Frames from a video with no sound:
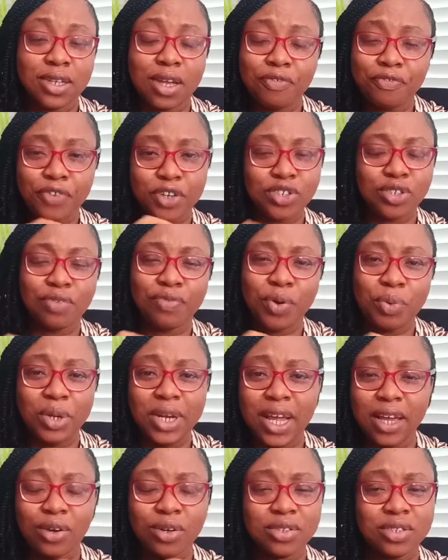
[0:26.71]
First of all, when
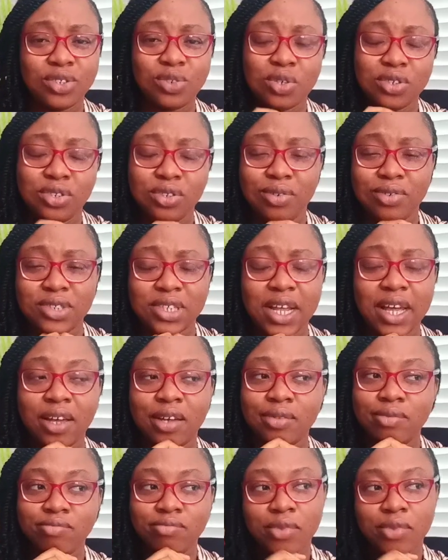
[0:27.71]
I got this question I was like,